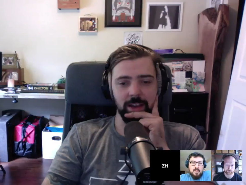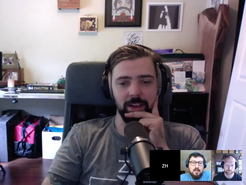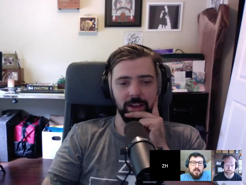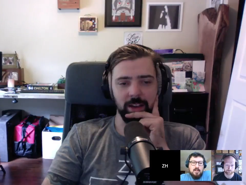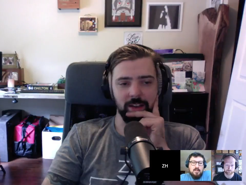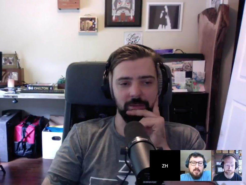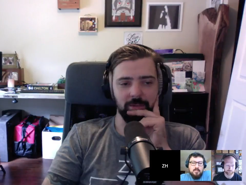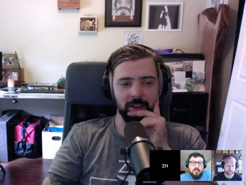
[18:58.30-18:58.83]

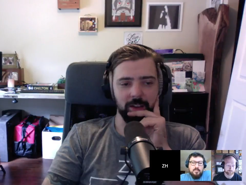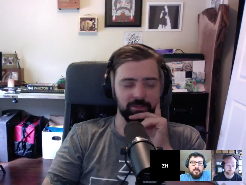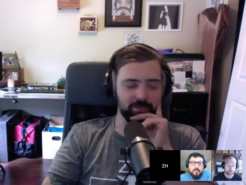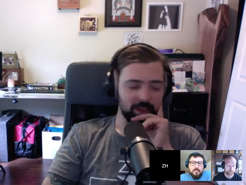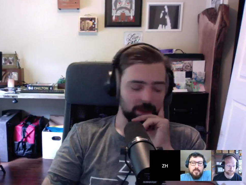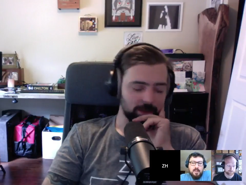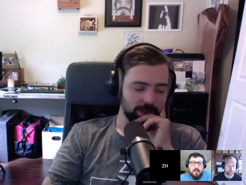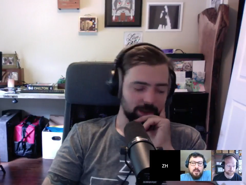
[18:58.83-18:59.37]
I've
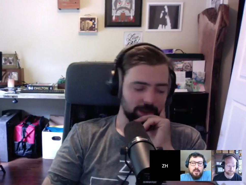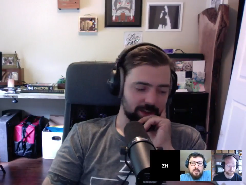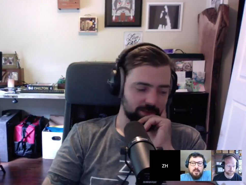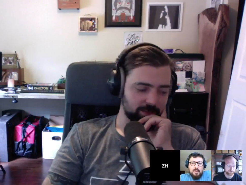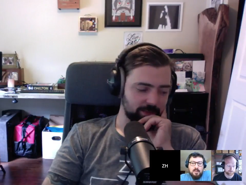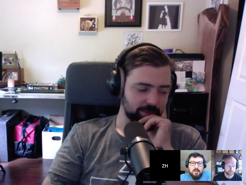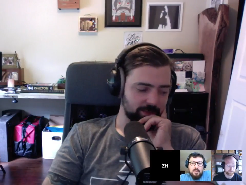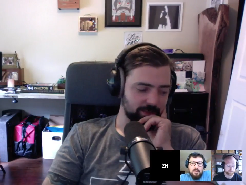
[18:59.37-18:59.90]
found that
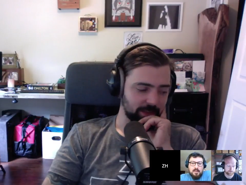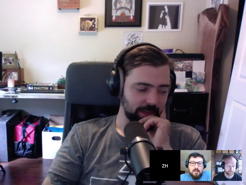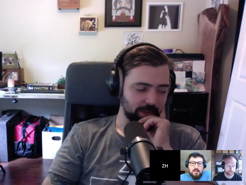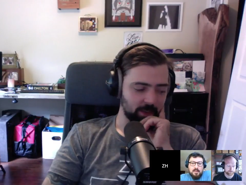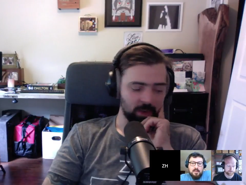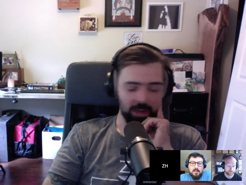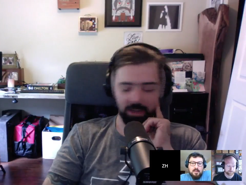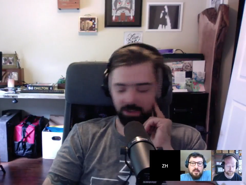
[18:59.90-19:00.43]
like
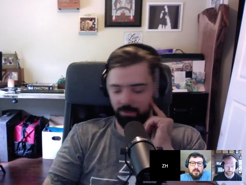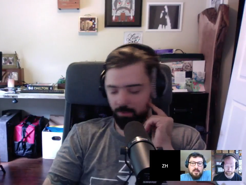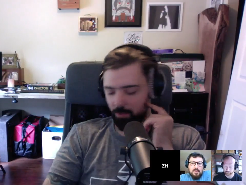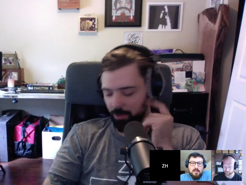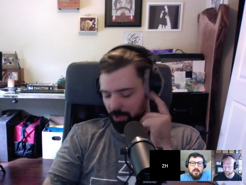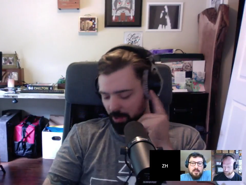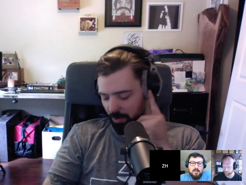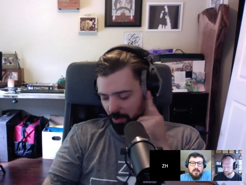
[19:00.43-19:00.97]
when I was
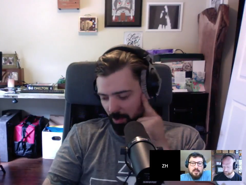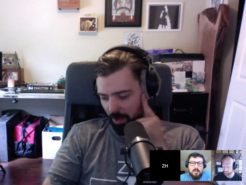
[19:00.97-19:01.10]
doing a lot of